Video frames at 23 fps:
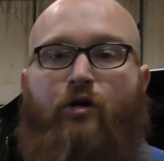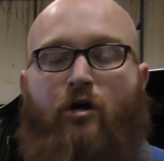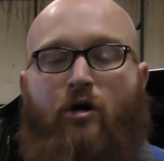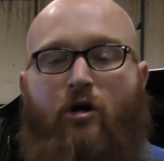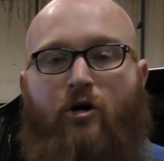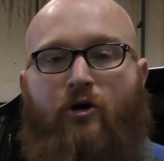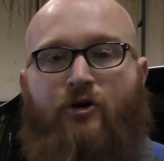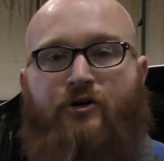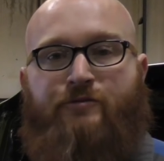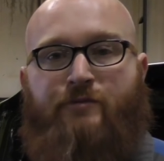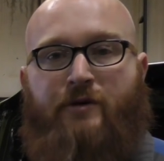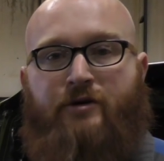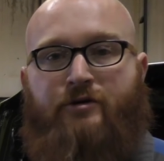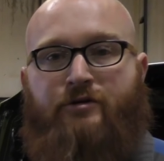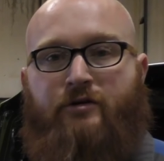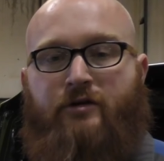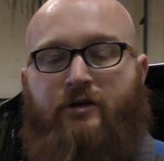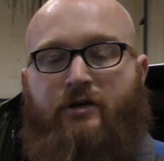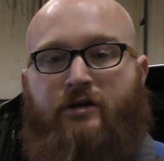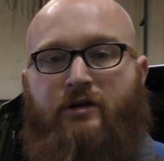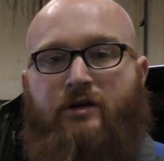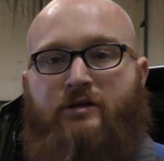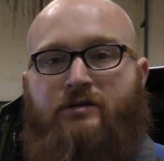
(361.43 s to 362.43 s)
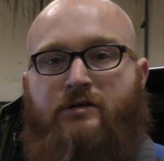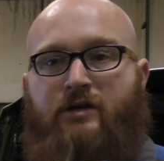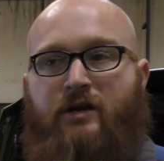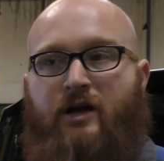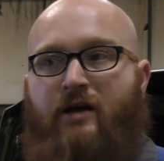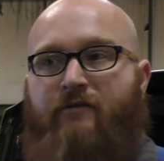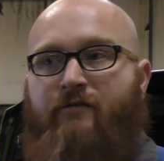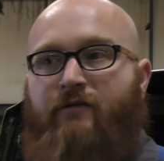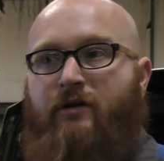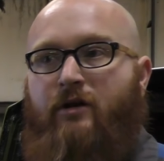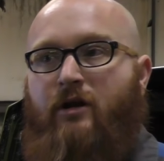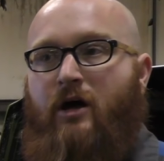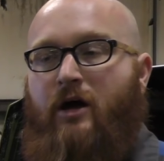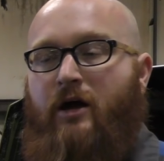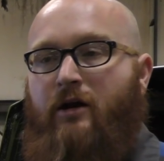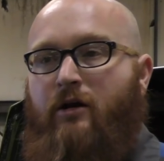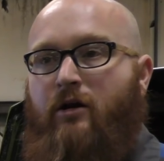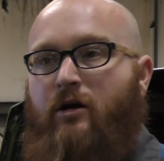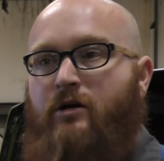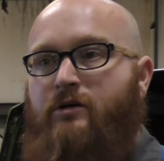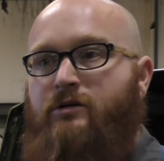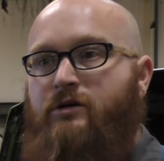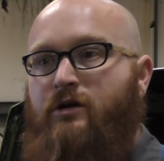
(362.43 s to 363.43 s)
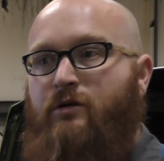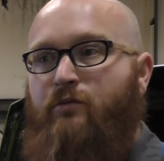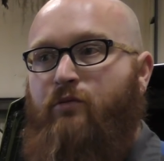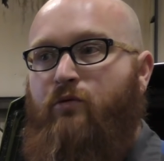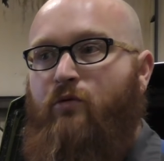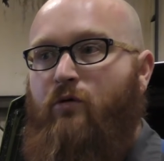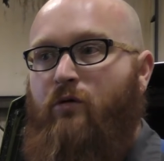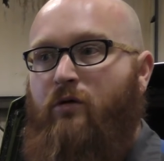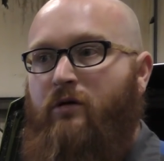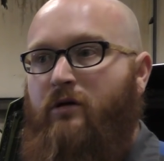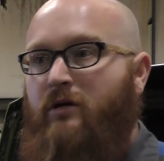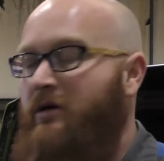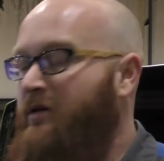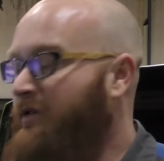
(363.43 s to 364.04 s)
car, especially that doesn't have a diagnostic port,